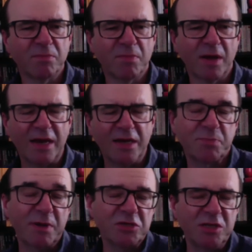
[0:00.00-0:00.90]
And
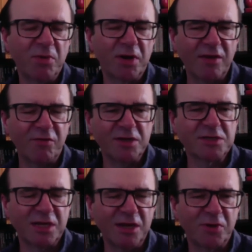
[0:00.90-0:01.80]
especially by giving us
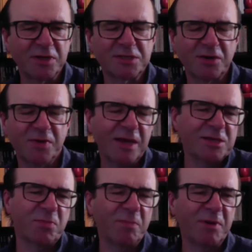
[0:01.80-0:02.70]
lyrics. So yeah, it's
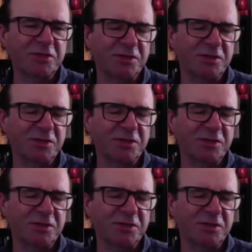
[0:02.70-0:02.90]
my pleasure.